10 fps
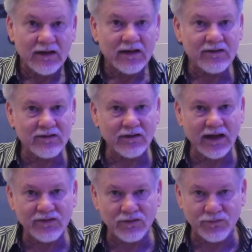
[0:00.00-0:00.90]
Until he
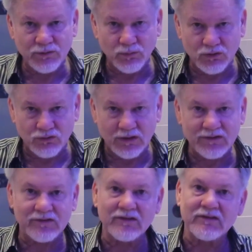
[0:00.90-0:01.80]
has a few more drinks?
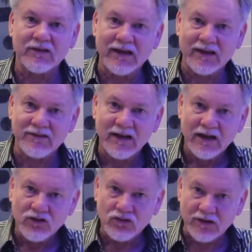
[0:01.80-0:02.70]
Until
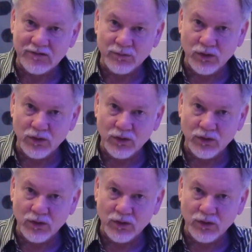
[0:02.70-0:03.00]
she has some